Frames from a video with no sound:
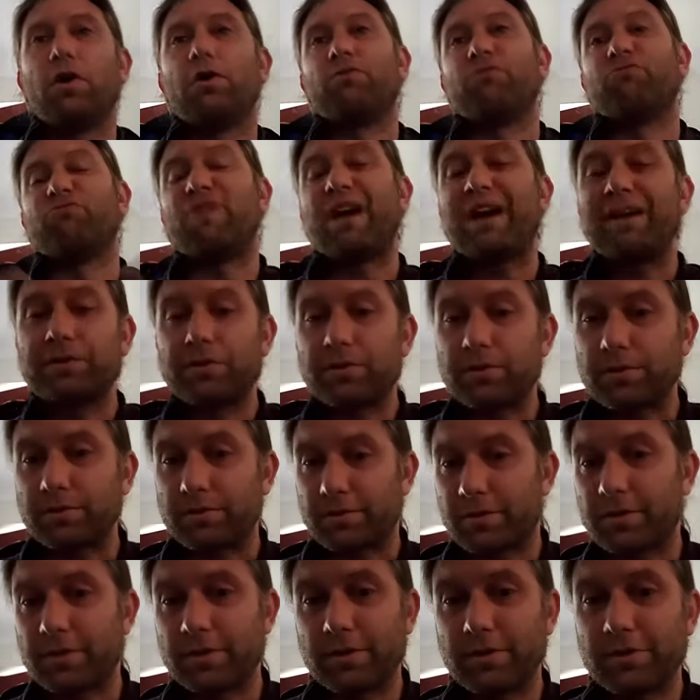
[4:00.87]
rational
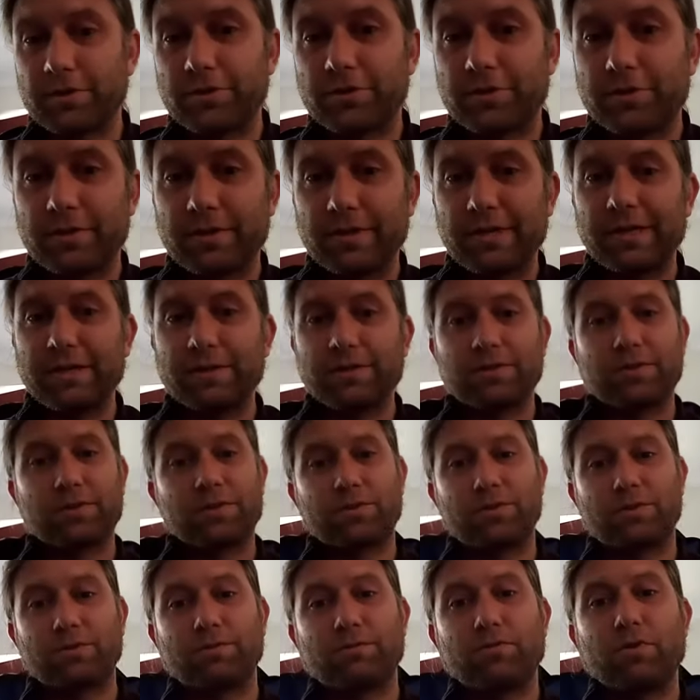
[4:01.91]
solution is
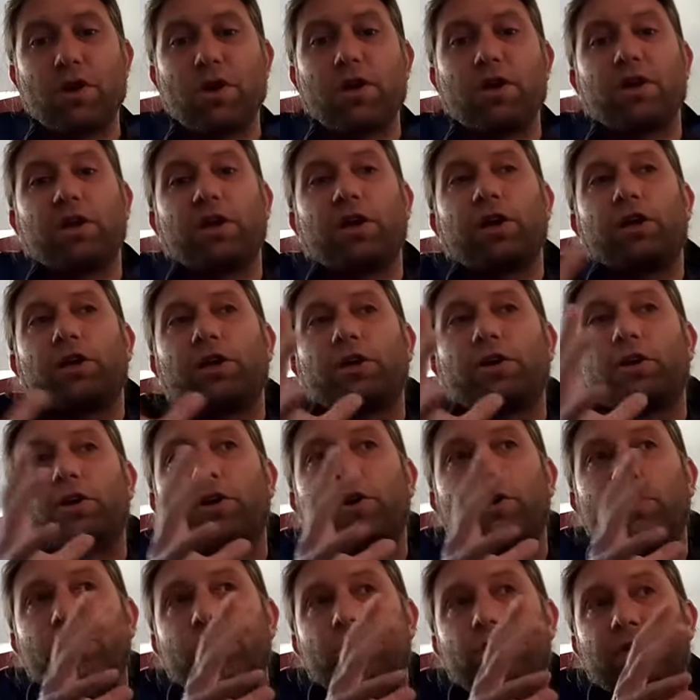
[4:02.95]
to
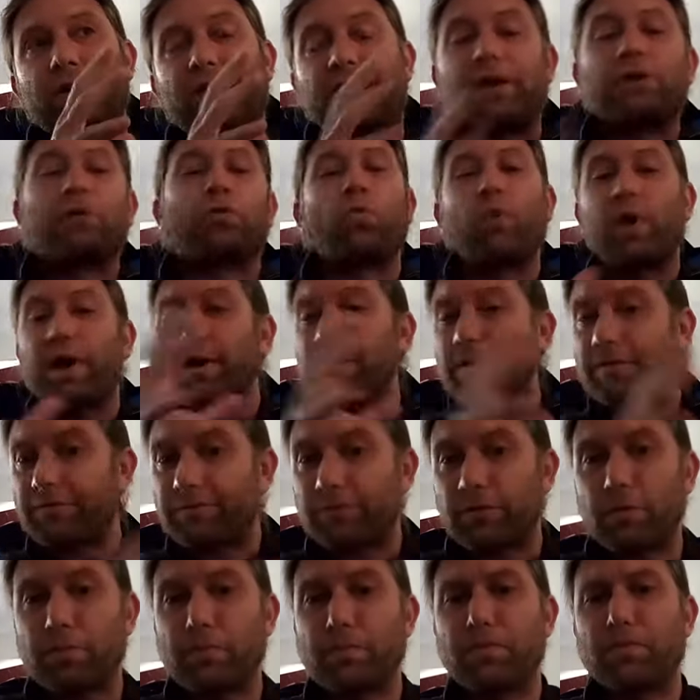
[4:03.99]
get away
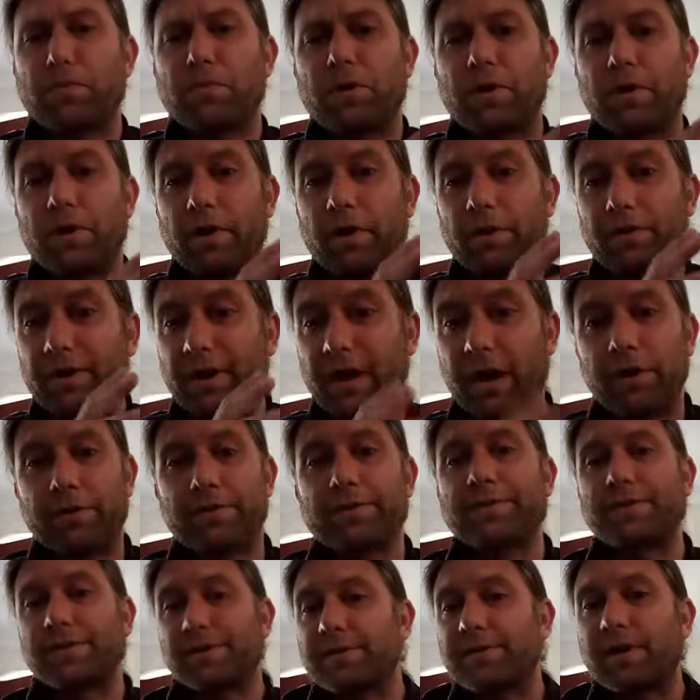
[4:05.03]
from the current
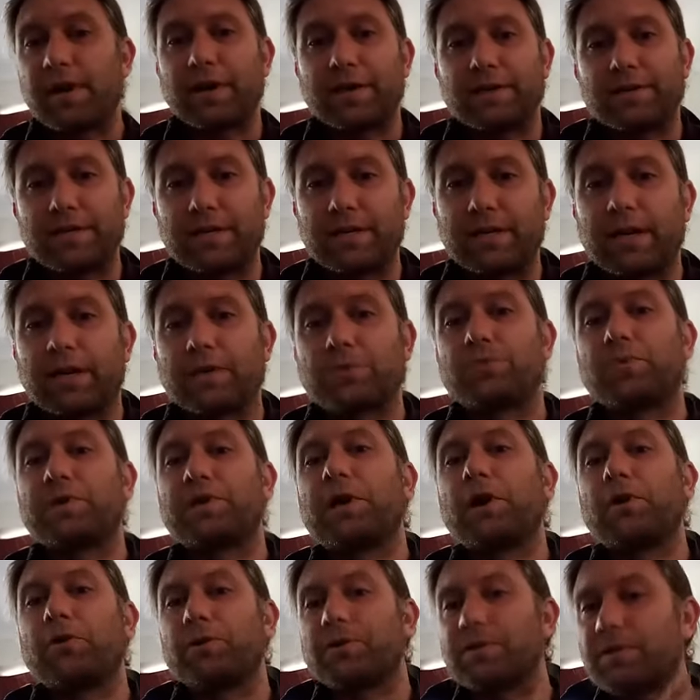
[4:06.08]
society as we
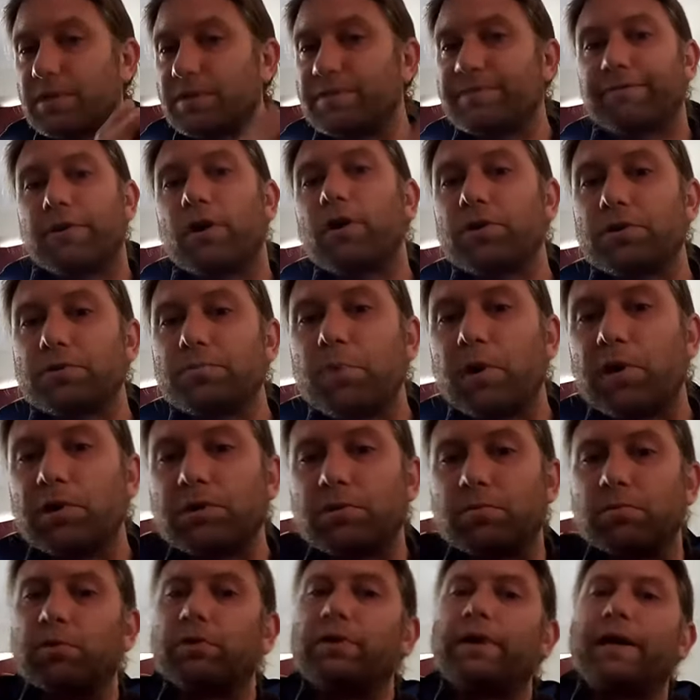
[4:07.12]
know it as far as
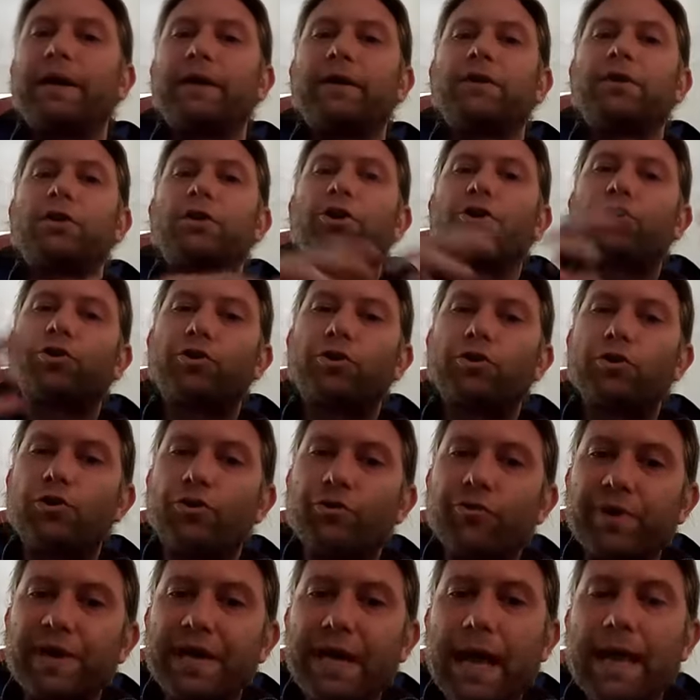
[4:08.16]
possible, and
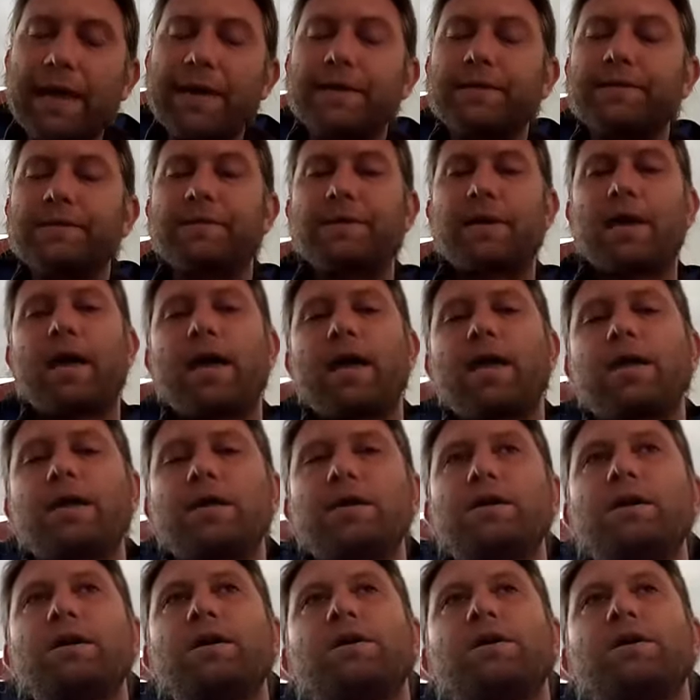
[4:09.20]
create a